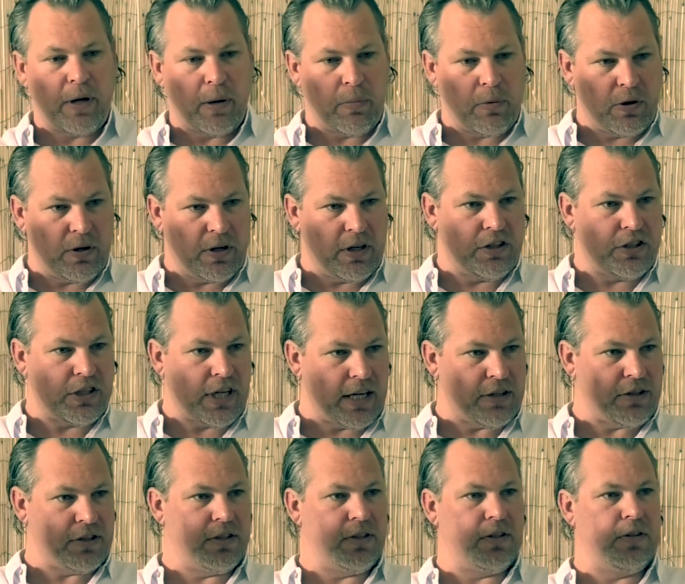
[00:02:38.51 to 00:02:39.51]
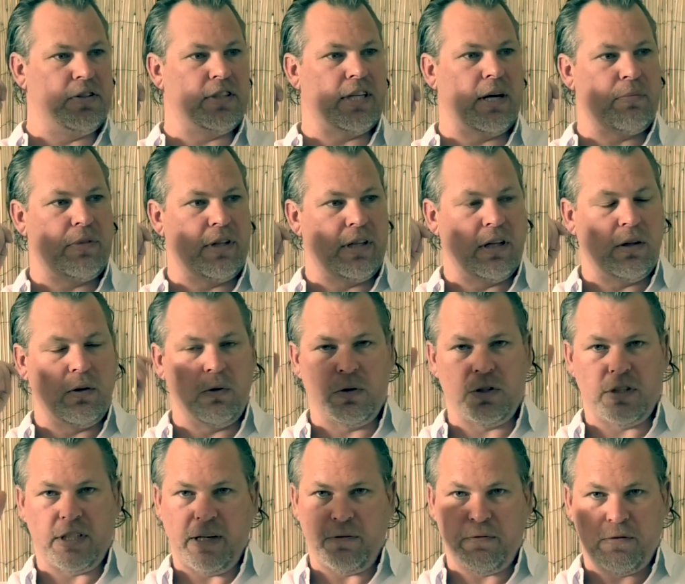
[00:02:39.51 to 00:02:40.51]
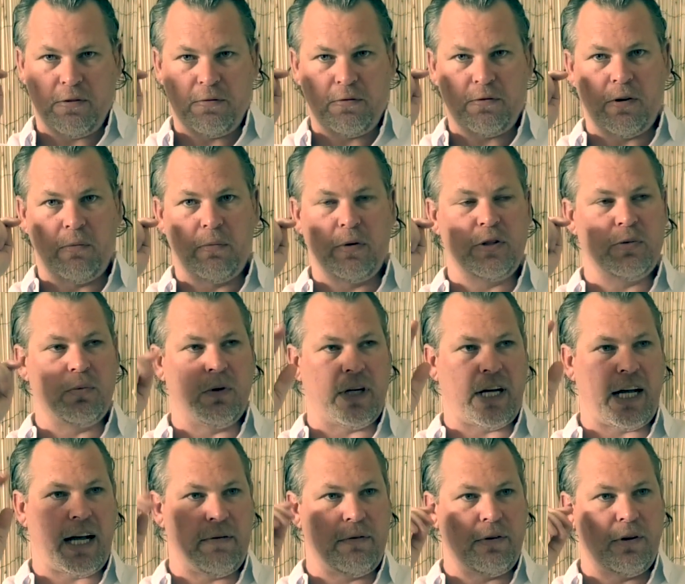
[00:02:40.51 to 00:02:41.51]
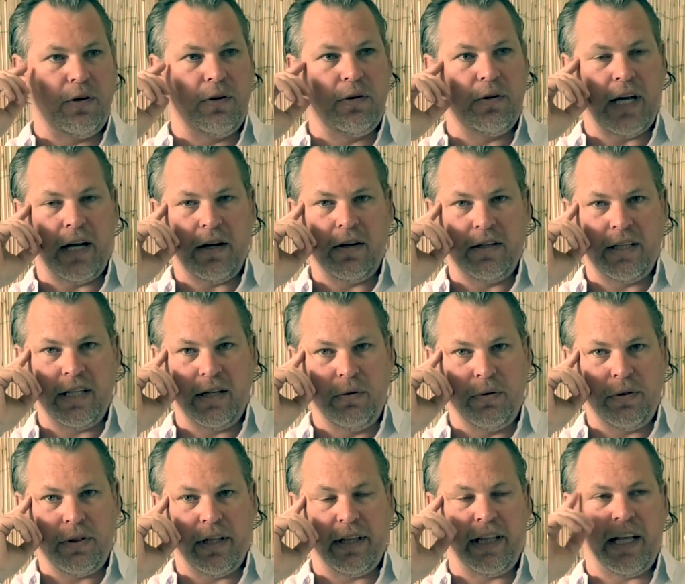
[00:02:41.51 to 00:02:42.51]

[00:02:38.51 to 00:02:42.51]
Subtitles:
people could adjust to something that looks different from us, what have you, they could deal with it.